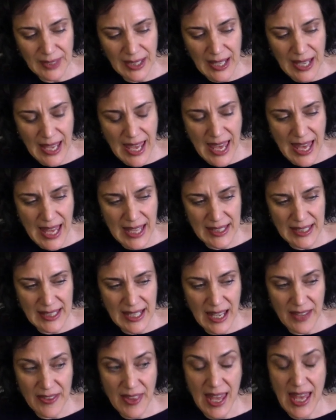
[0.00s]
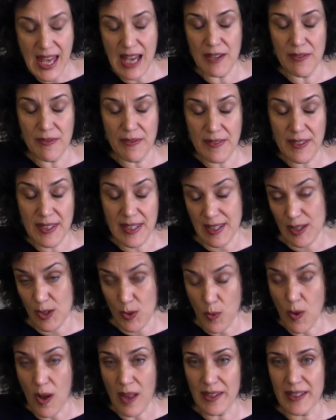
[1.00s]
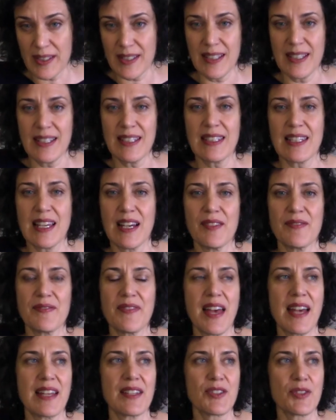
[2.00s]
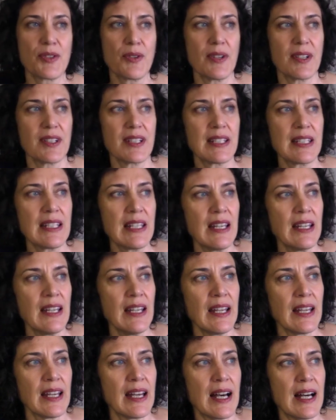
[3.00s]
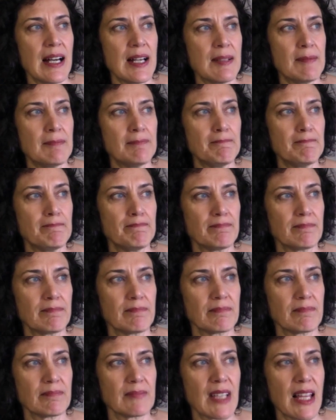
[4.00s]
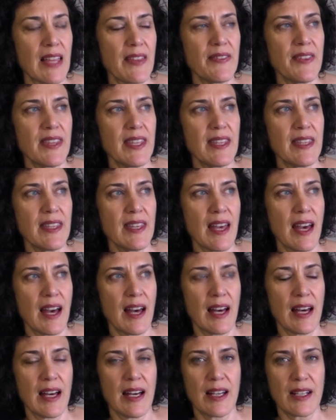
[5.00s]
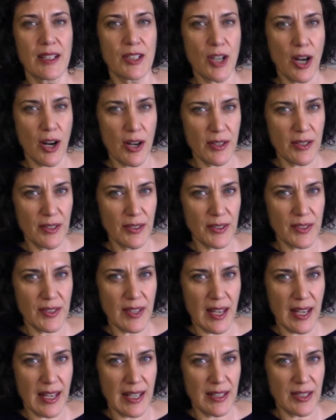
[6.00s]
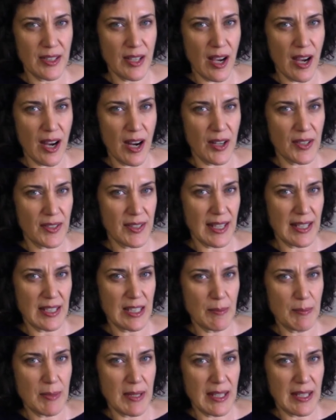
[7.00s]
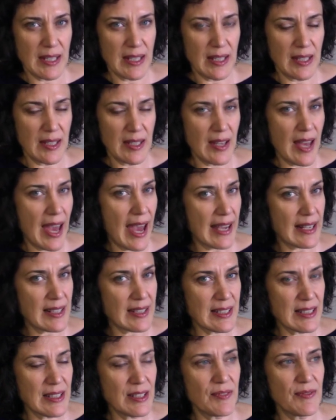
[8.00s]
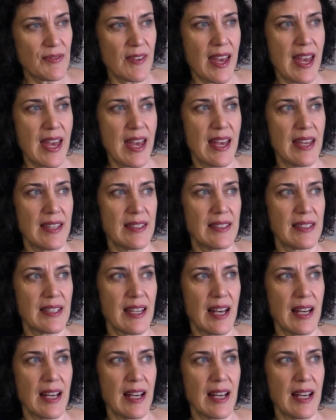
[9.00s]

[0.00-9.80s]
They have qualities of that sort. The cardinal signs are said to be active and